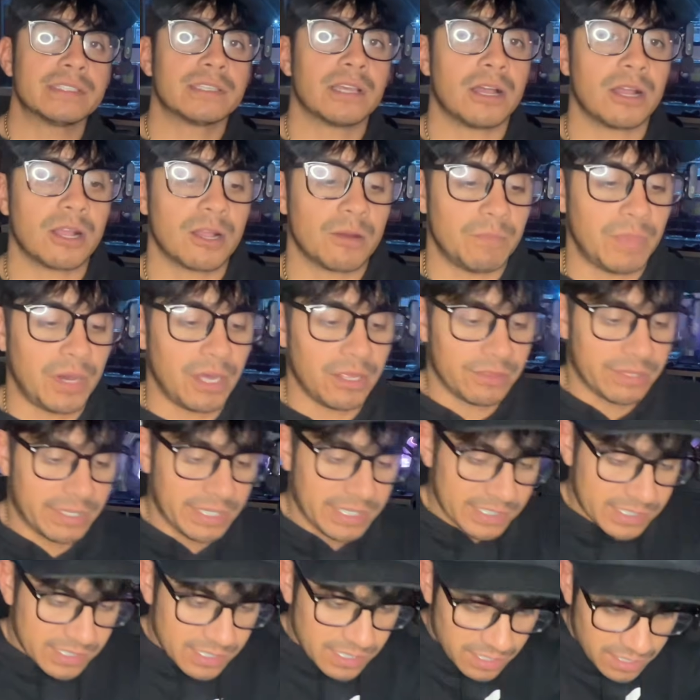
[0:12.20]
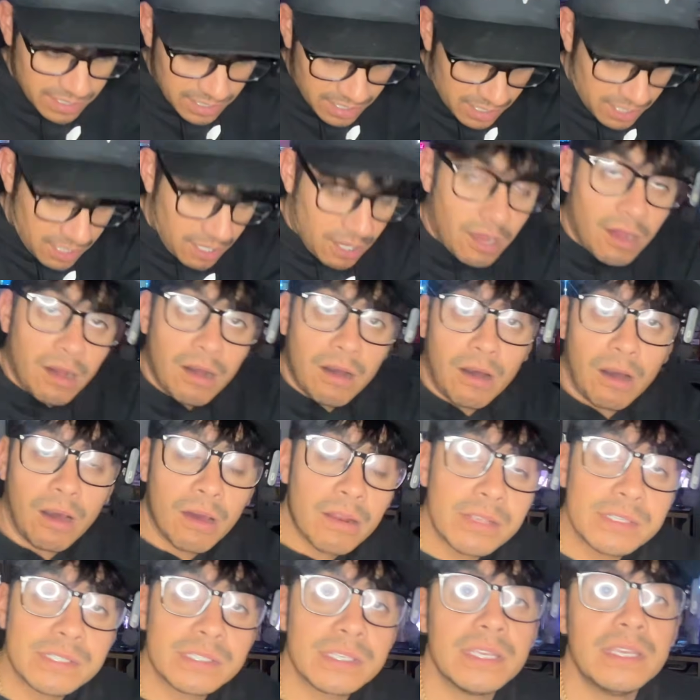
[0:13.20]
talk about this.
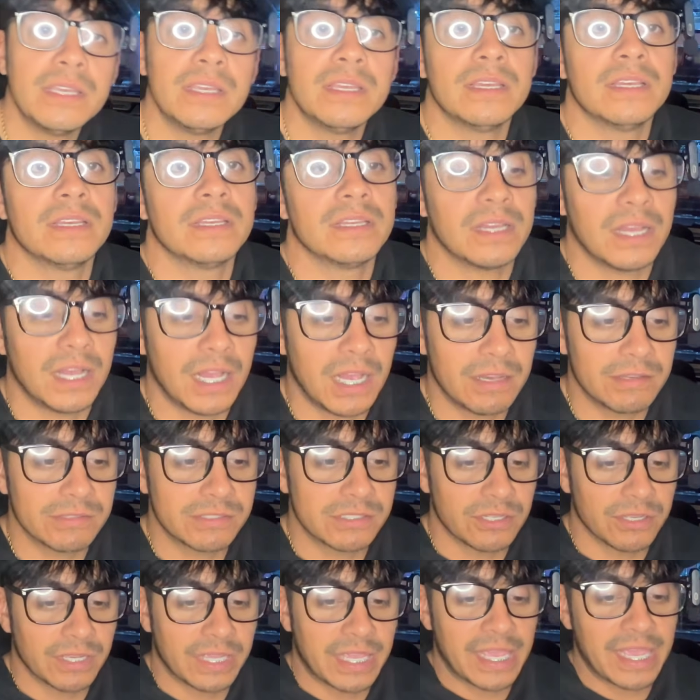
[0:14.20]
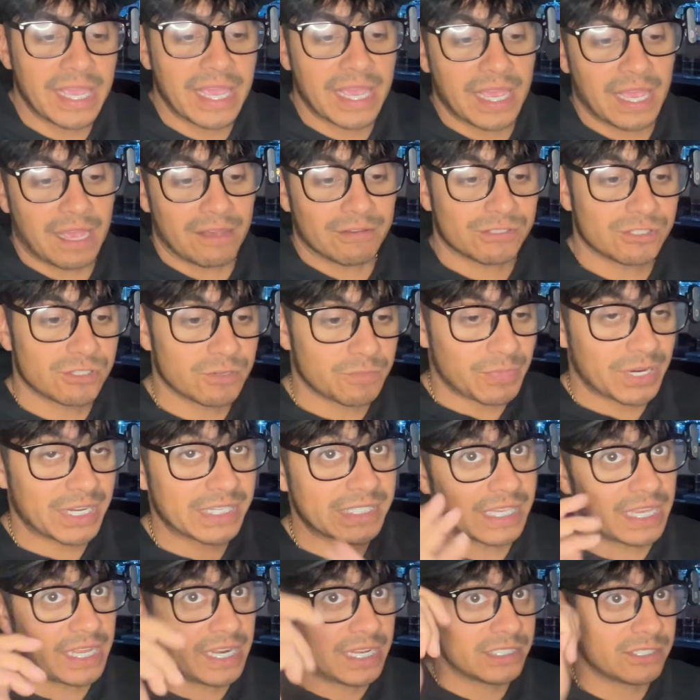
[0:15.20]
Honestly, I was super
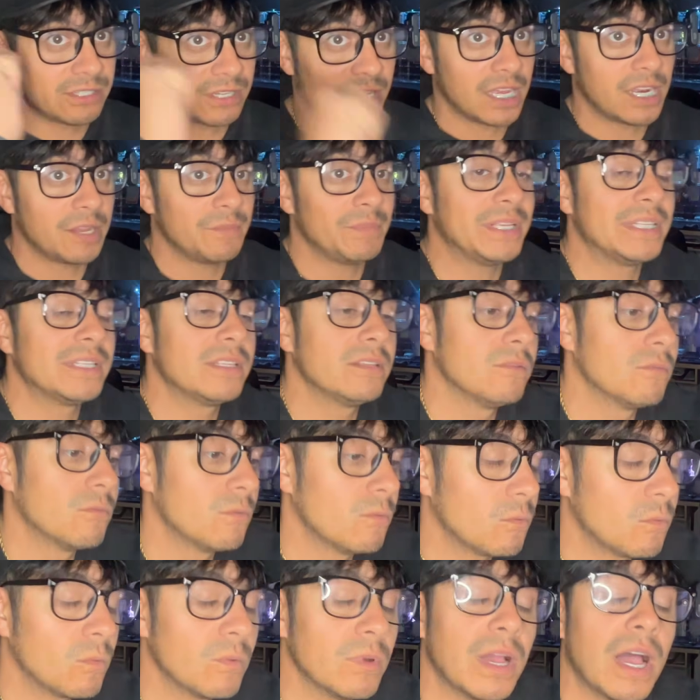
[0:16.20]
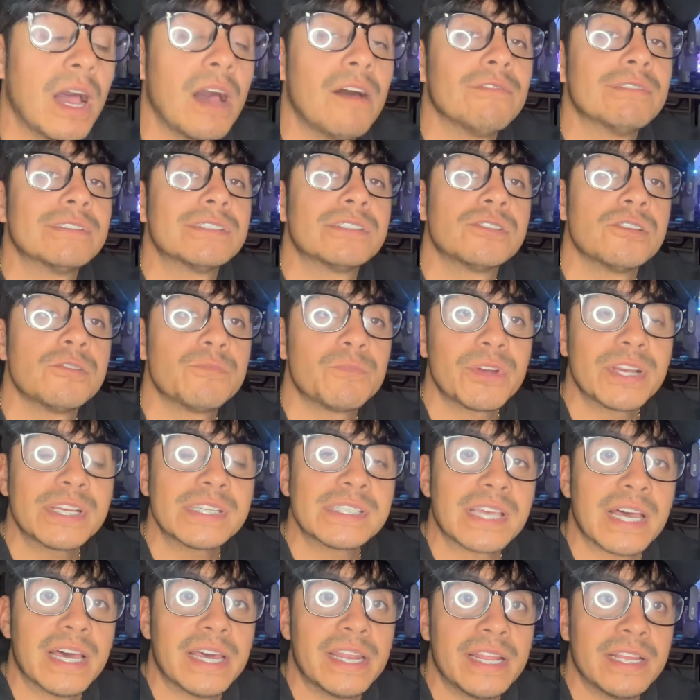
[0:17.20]
excited to I was super
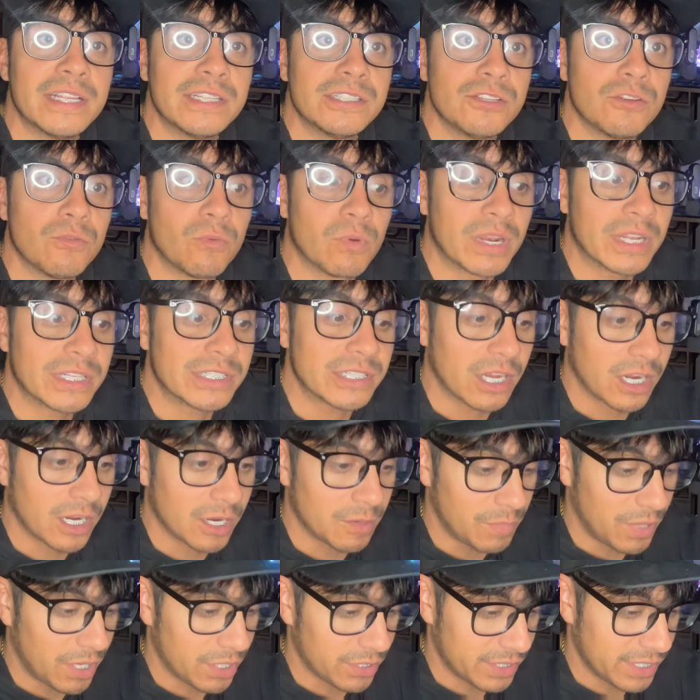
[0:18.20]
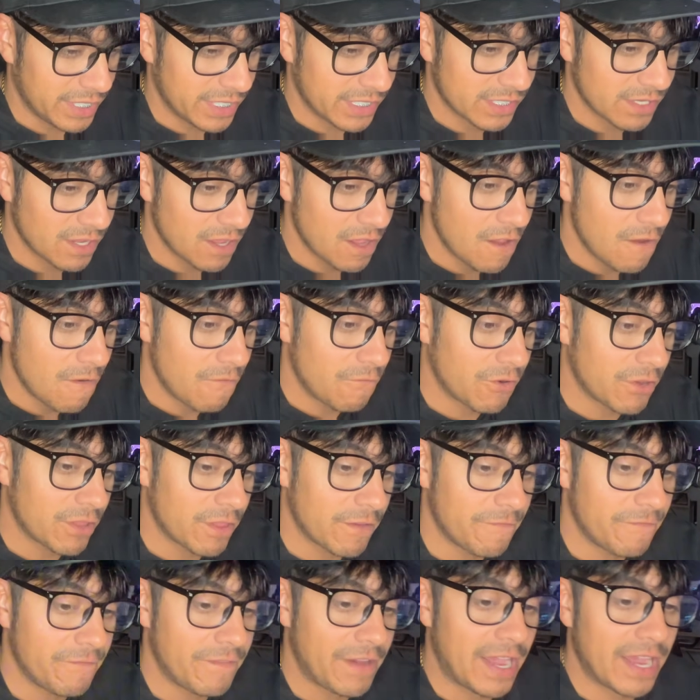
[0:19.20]
excited to want to talk about this for the
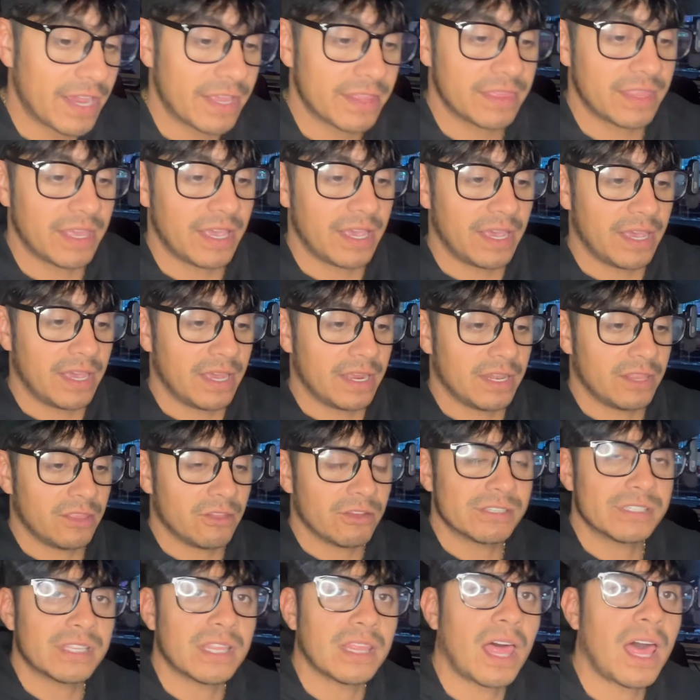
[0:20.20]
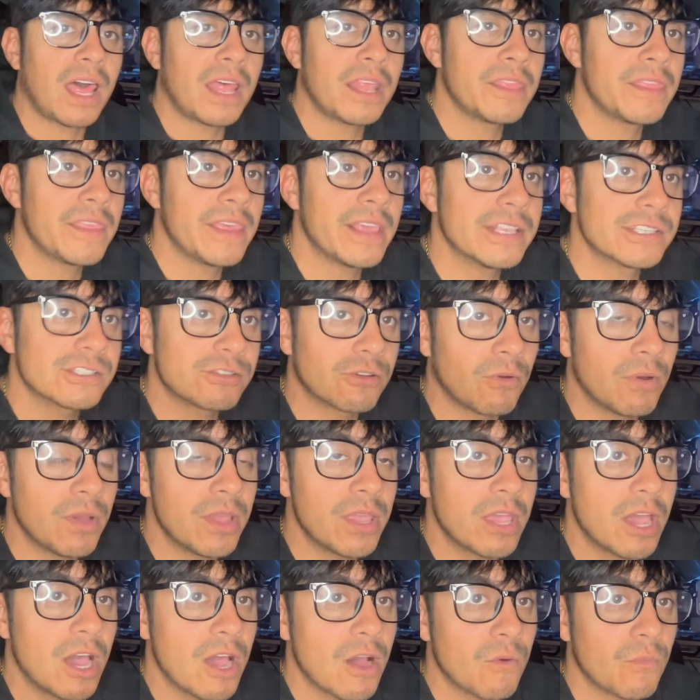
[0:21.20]
fact that there's a lot of things
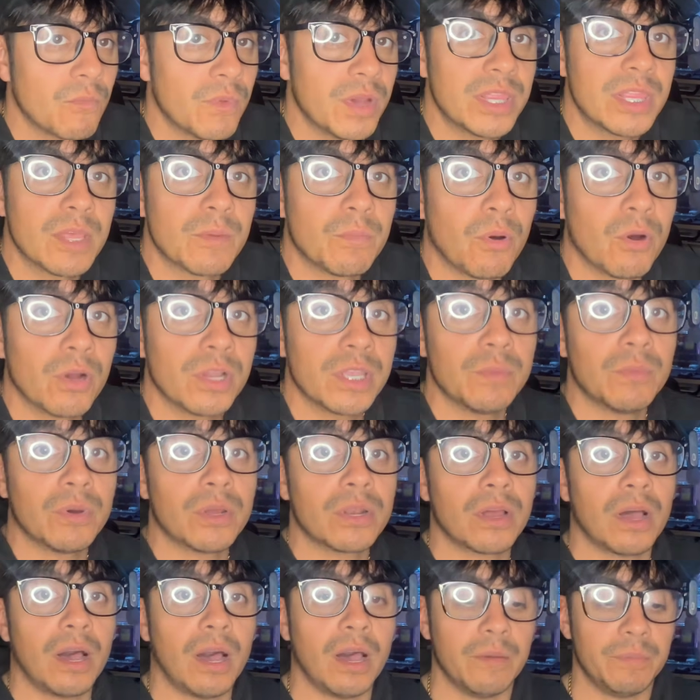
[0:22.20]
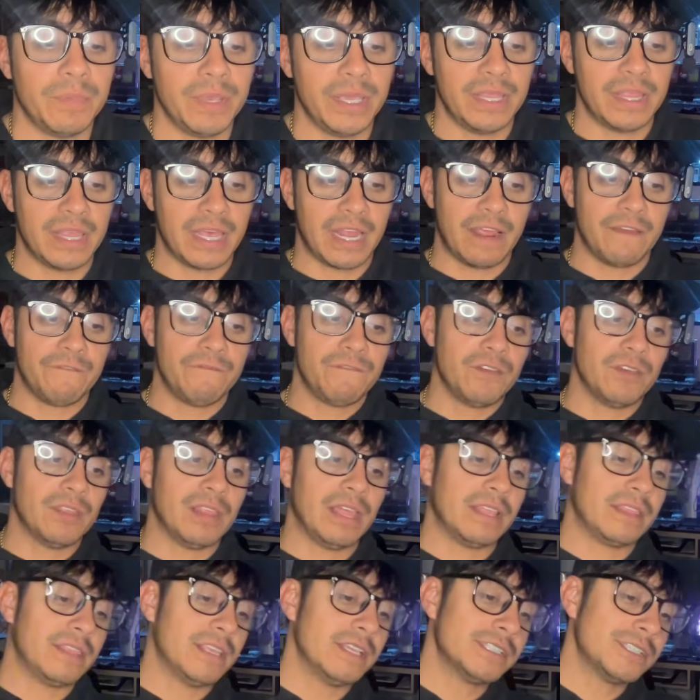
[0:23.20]
going on with the Pokemon hobby that I feel
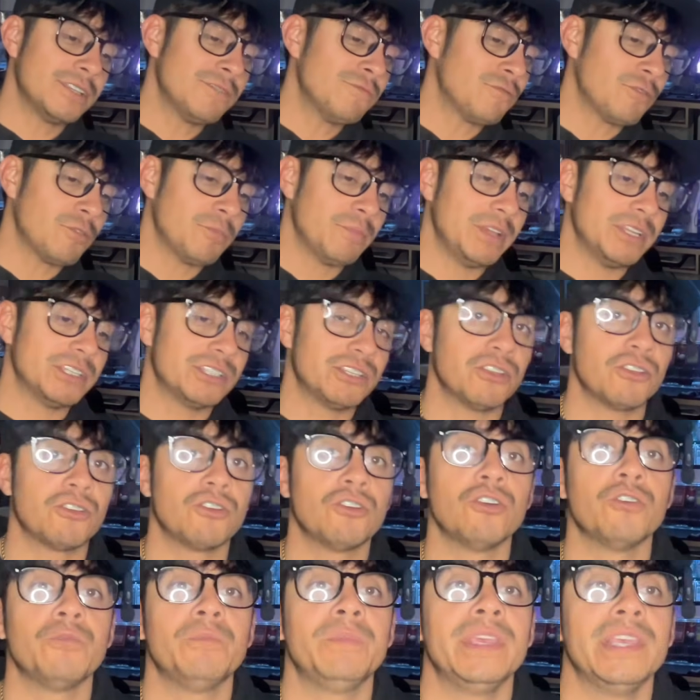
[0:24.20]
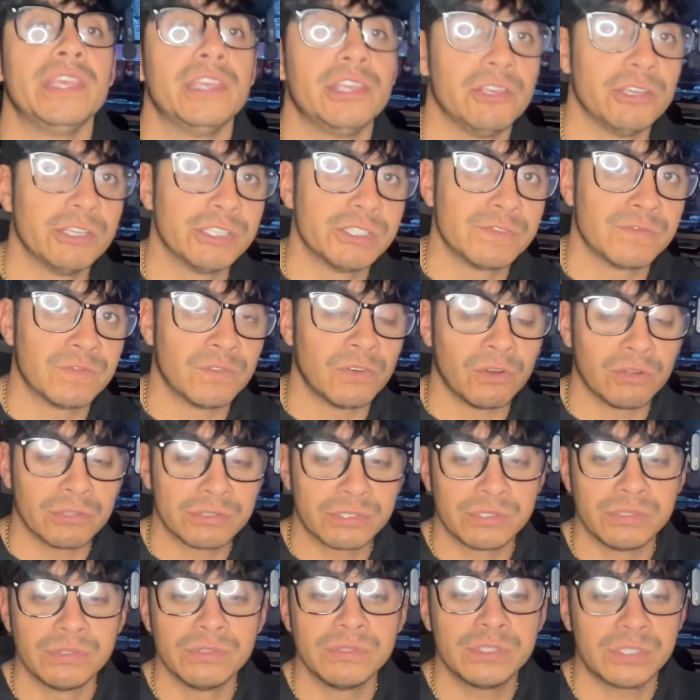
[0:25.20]
like this information could be useful
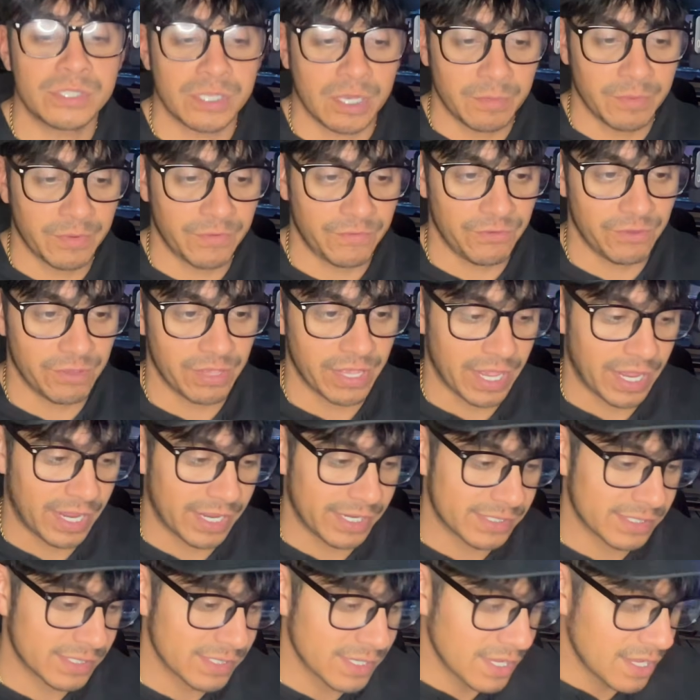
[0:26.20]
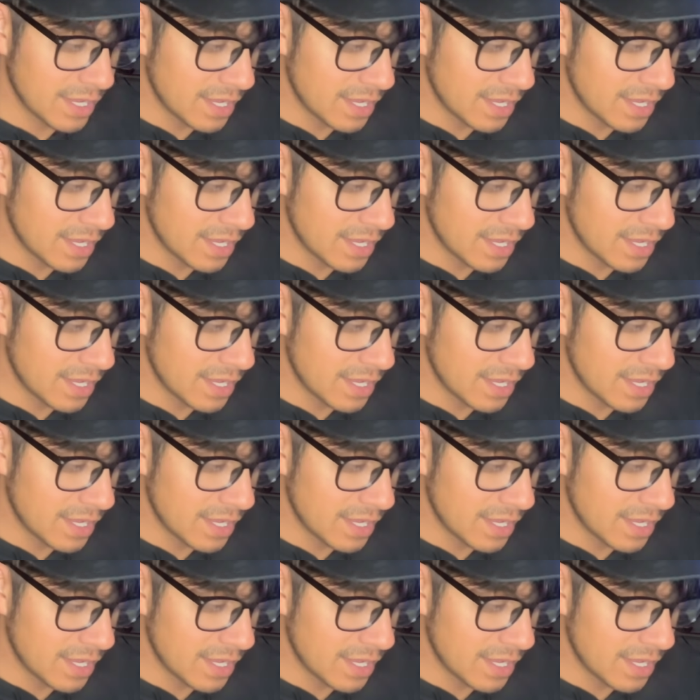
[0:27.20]
to some of you guys.